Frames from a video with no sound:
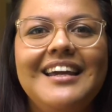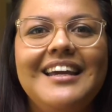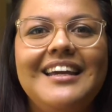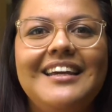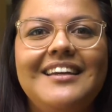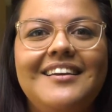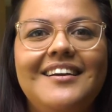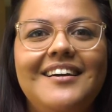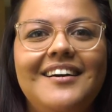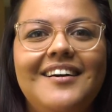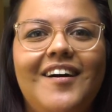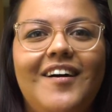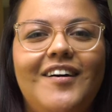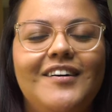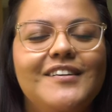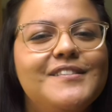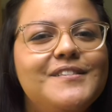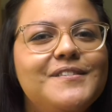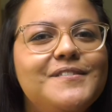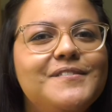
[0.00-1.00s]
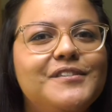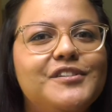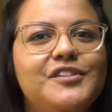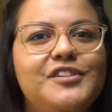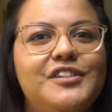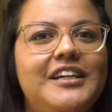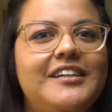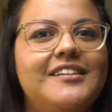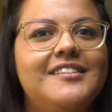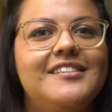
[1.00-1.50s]
it also
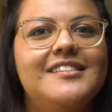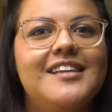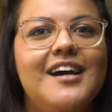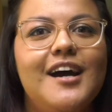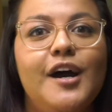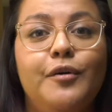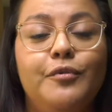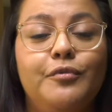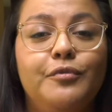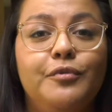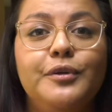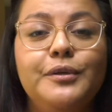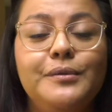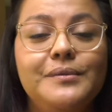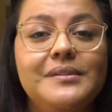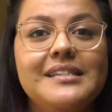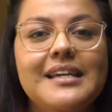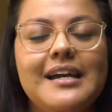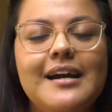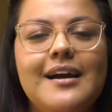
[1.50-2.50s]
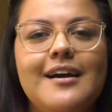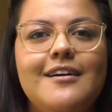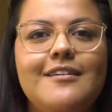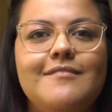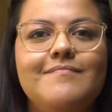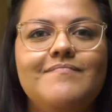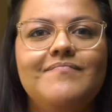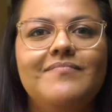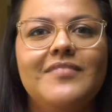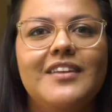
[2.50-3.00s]
shares a root
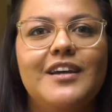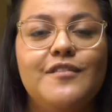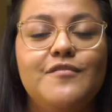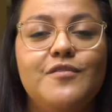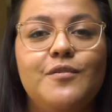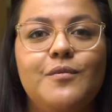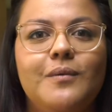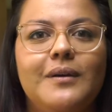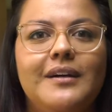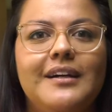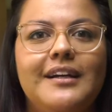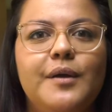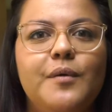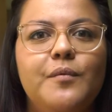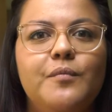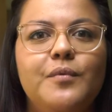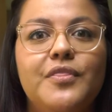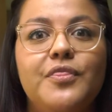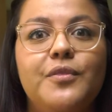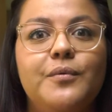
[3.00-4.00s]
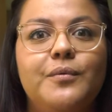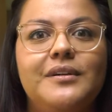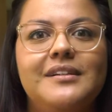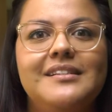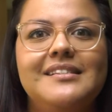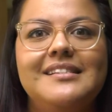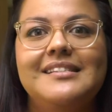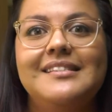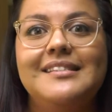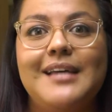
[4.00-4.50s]
of the word with the
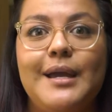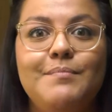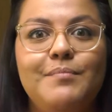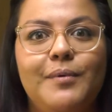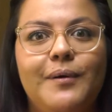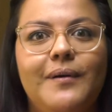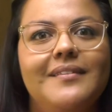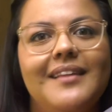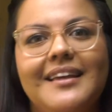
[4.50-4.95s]
word disciple.